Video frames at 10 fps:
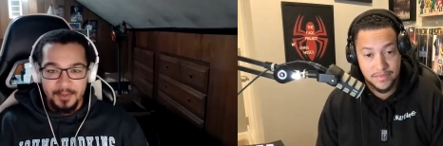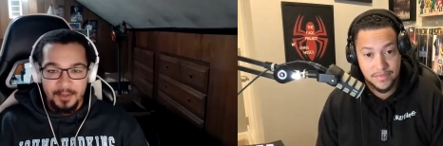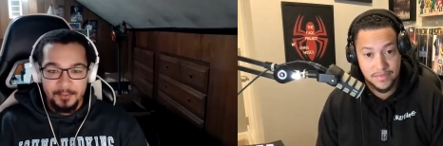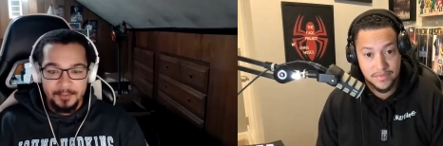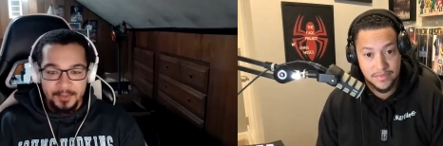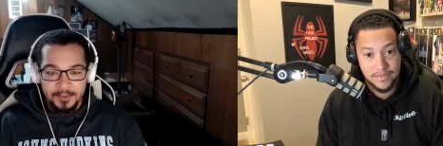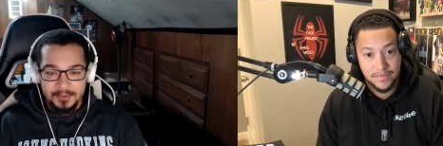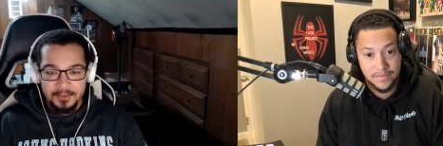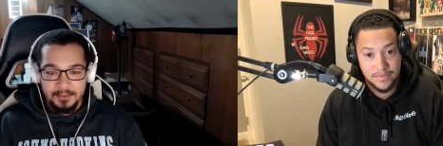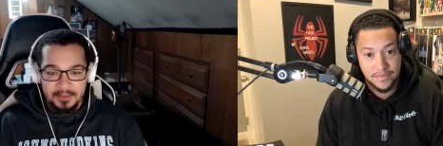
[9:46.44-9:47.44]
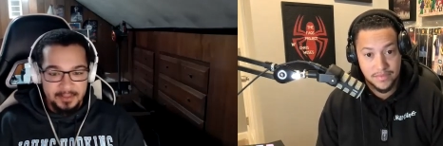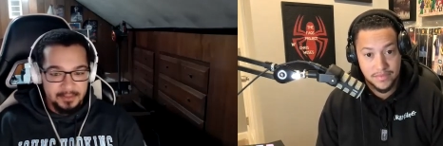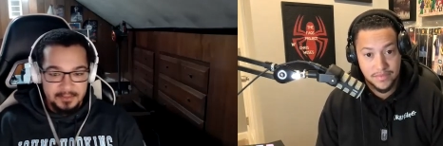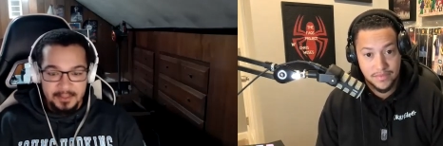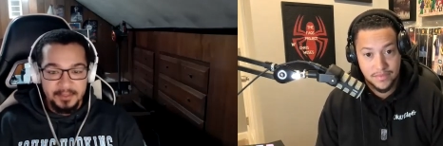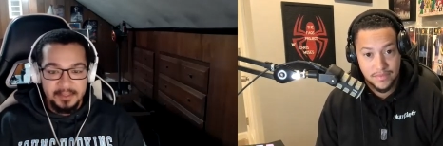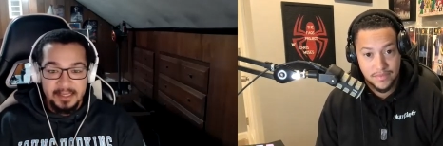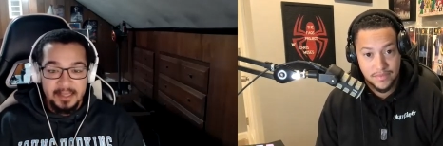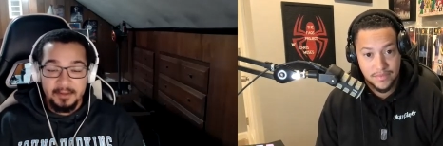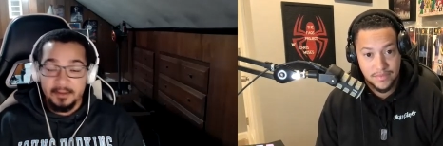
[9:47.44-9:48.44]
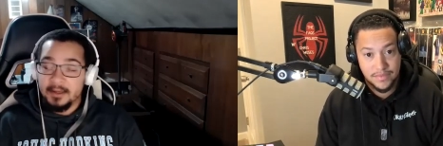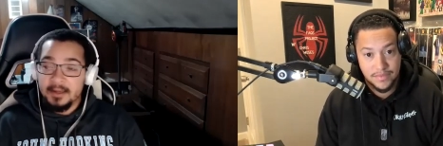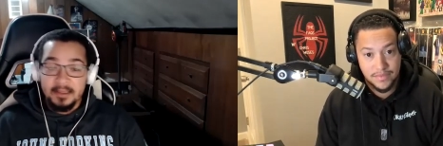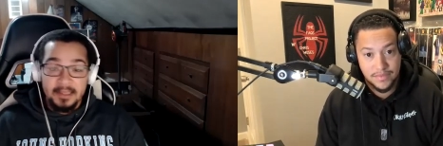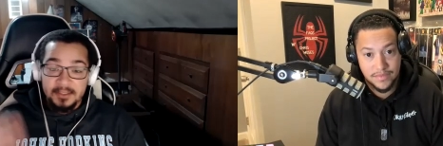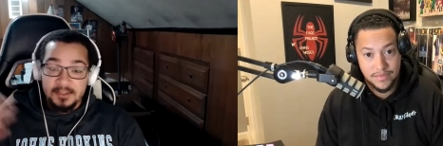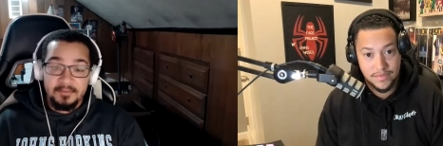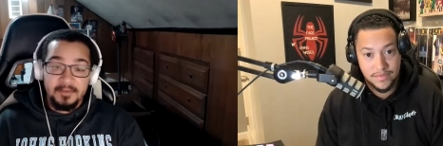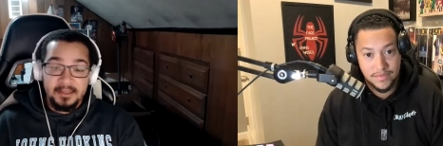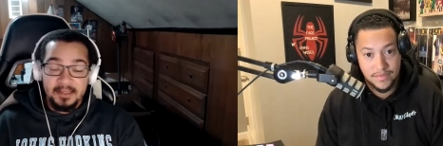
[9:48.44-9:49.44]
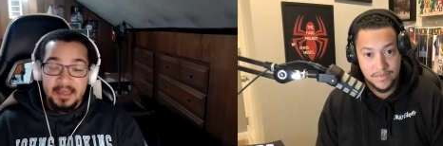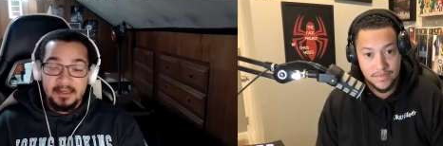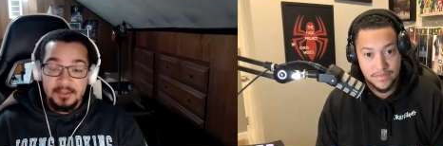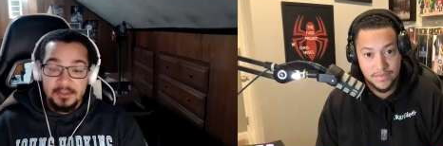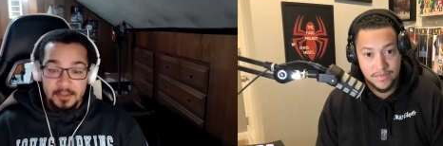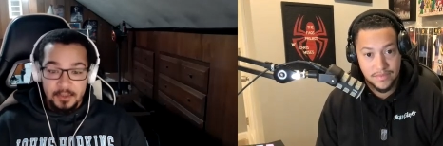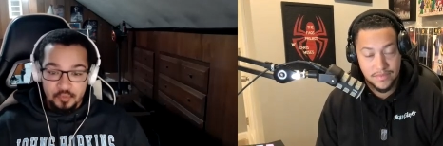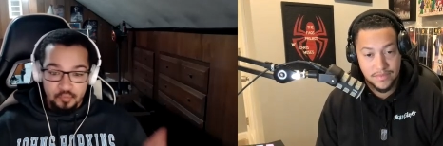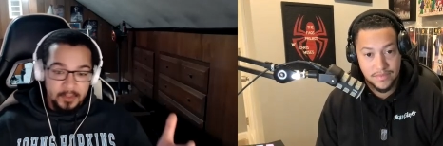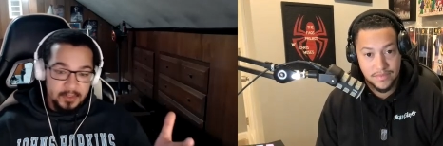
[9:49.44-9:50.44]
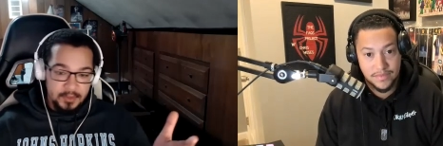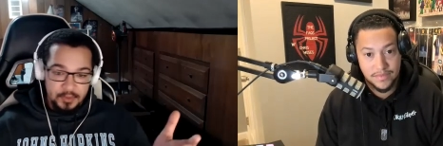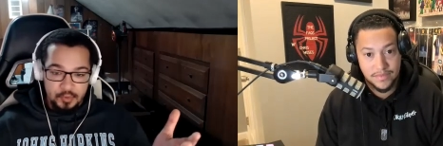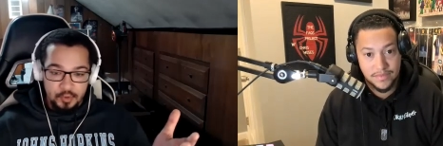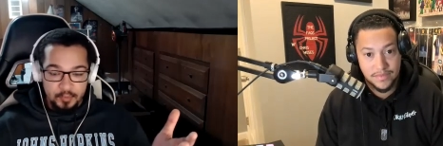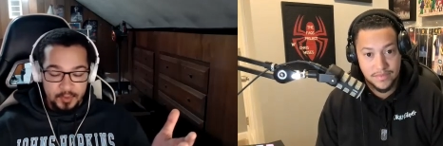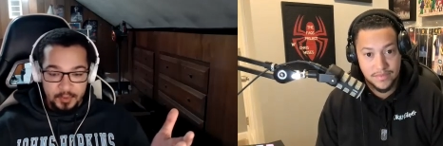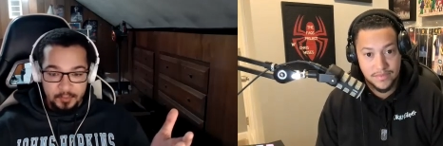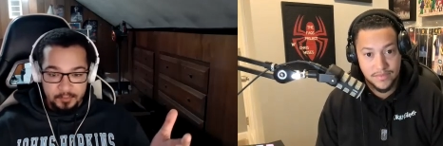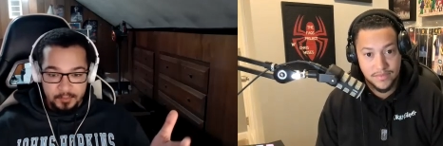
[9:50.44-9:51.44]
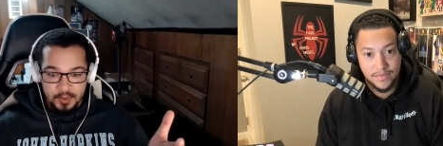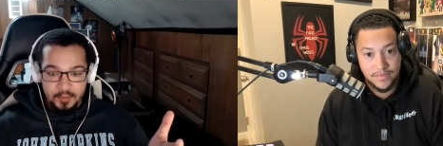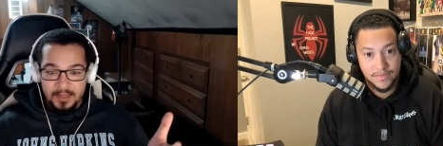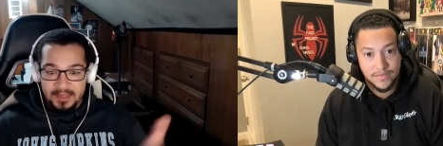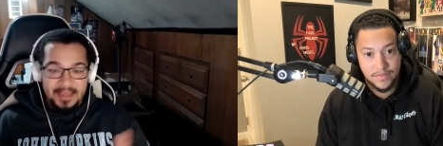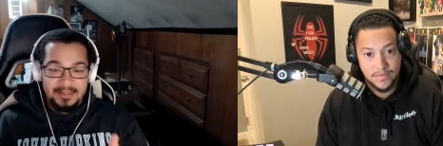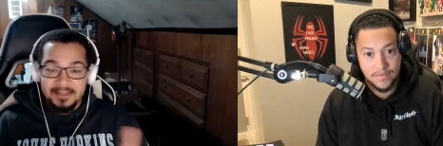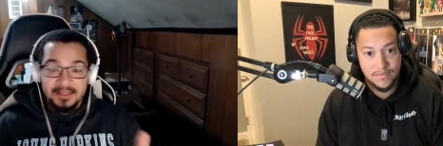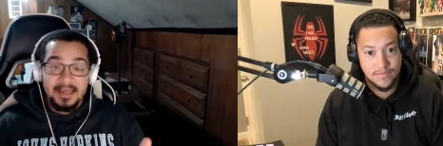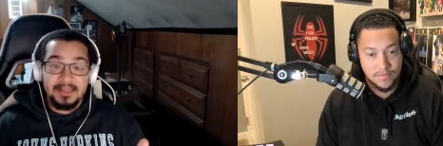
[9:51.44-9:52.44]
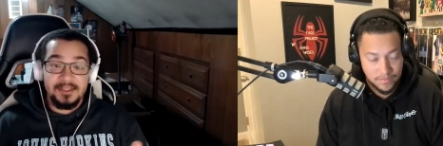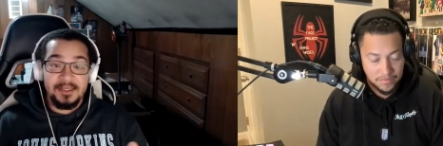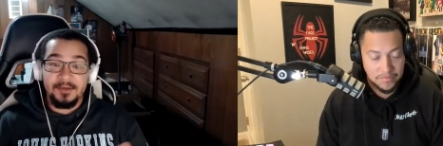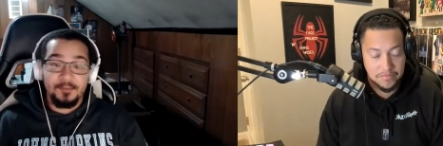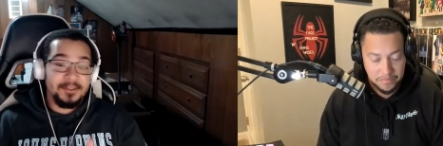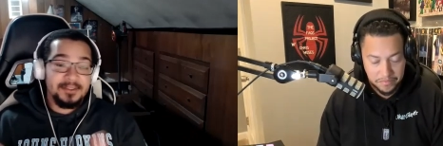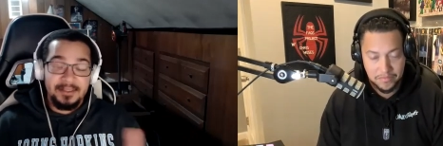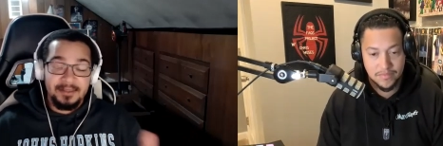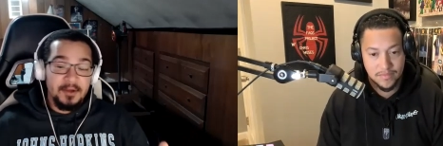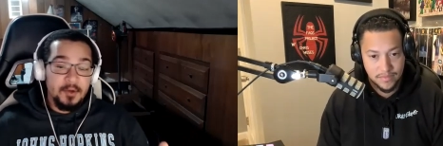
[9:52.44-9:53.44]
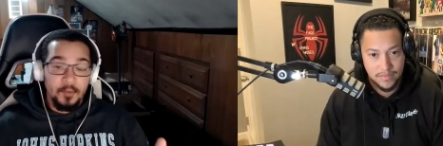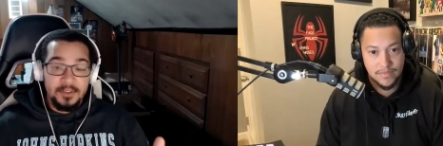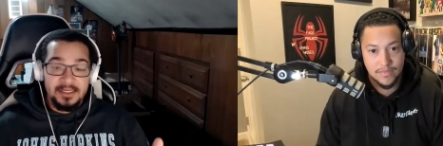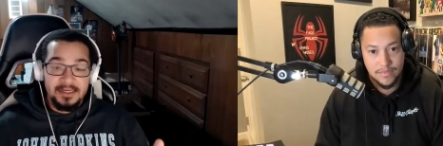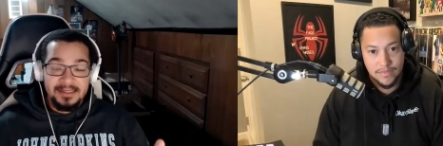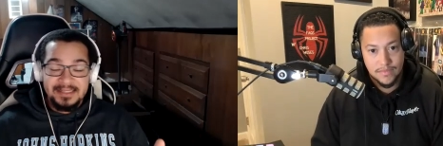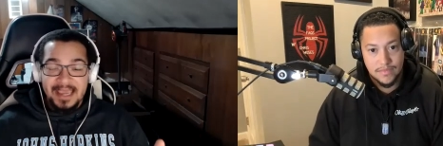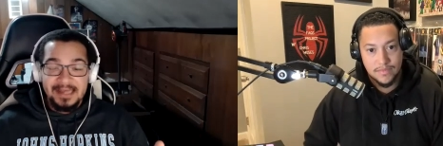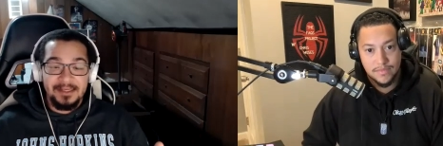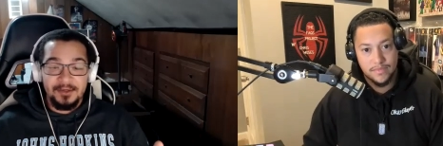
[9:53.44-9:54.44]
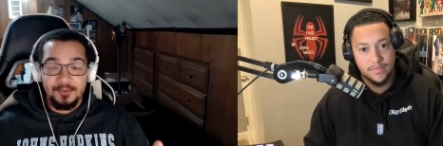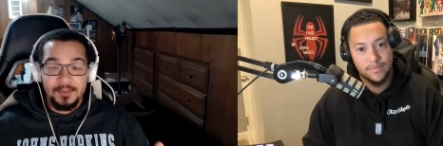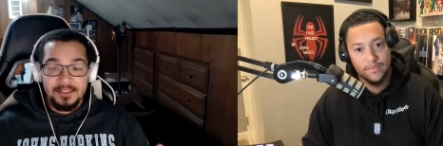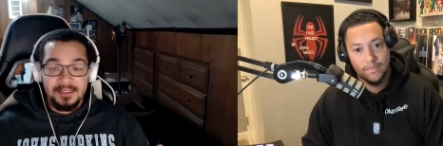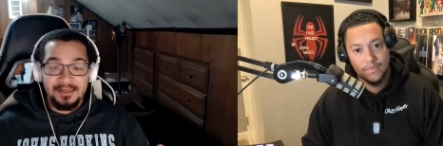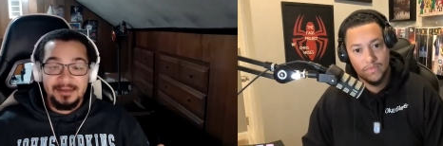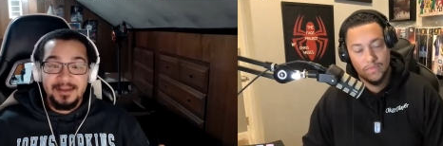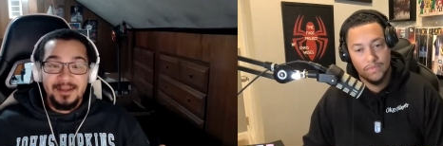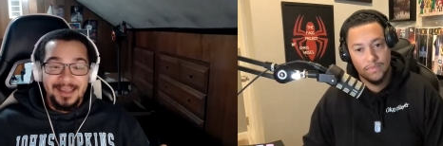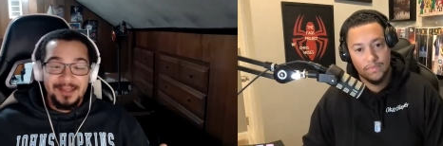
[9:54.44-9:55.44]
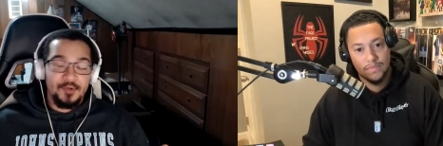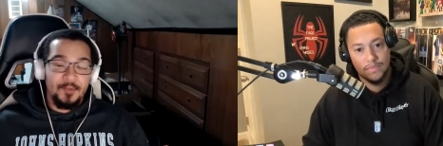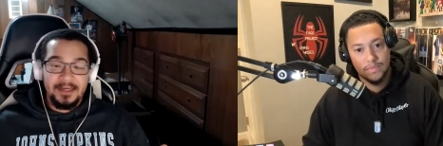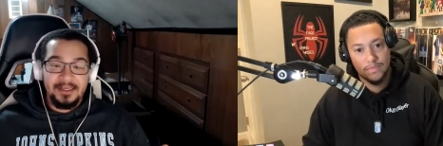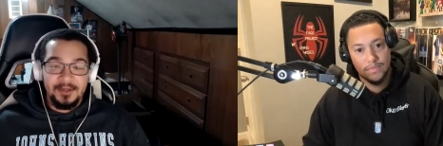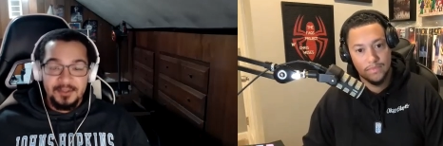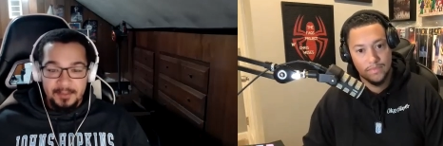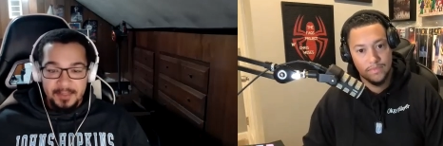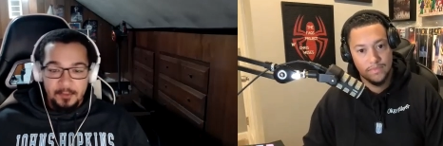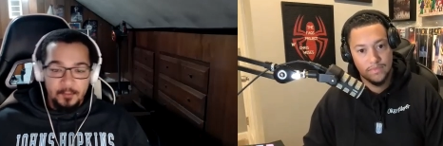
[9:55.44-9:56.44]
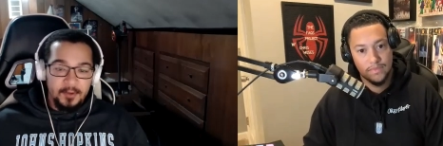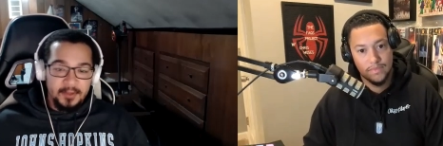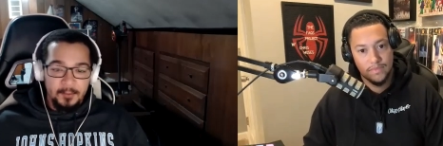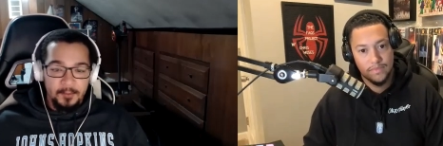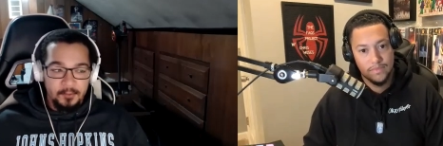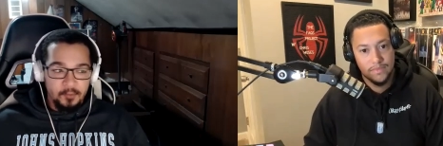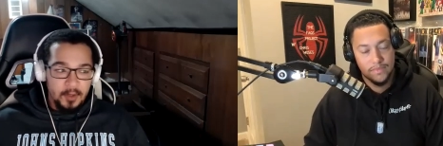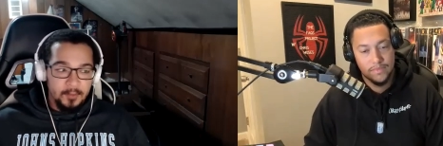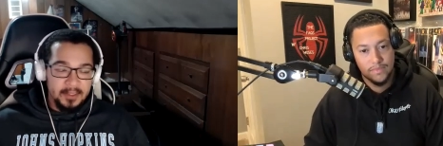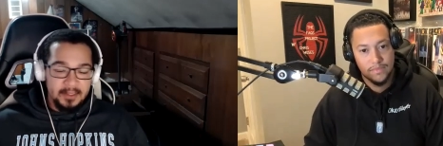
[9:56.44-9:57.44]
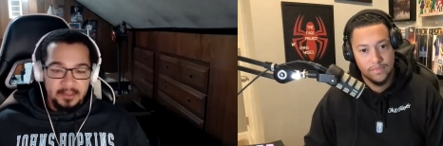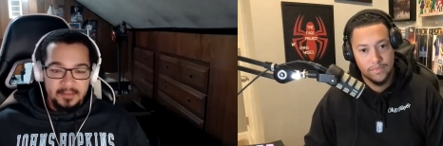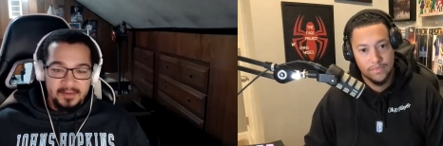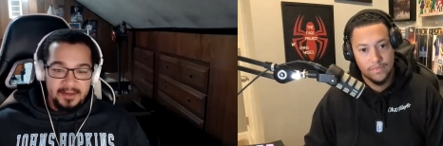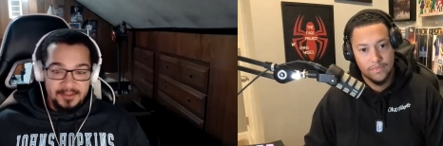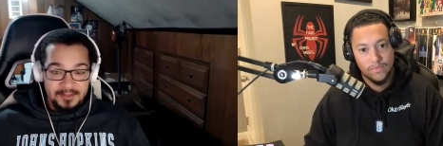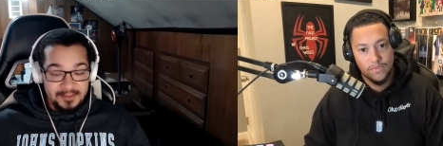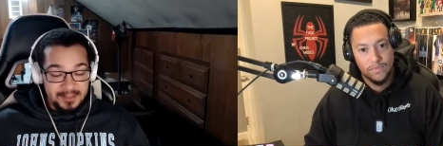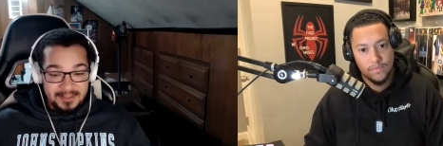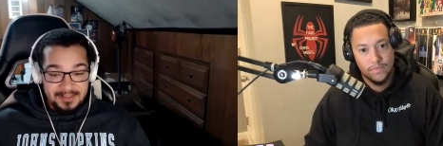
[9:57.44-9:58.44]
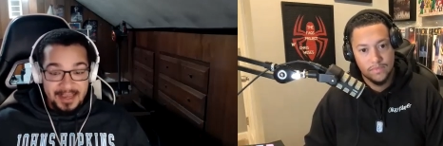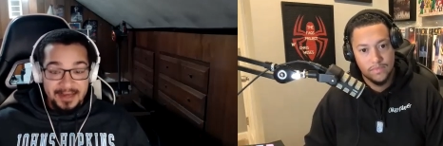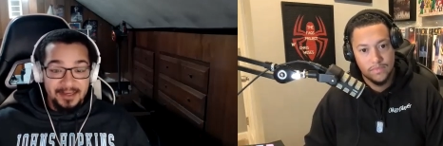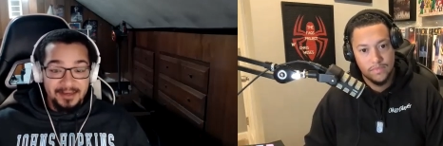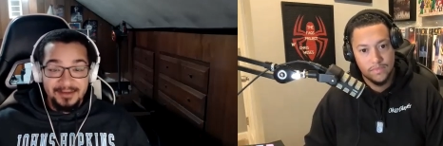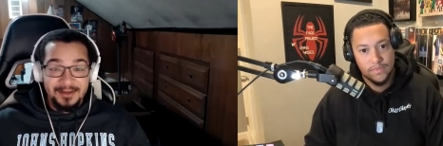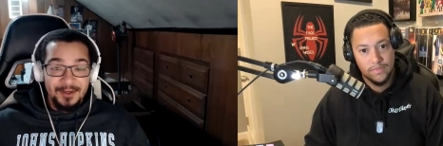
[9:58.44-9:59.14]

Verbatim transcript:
Speaker 1: uh, we'll put like something together like stuff like that is is is super soon and that's in the next year what's in what's in in 10 years what's it in in 20 years i mean the world that we're growing and living in is is getting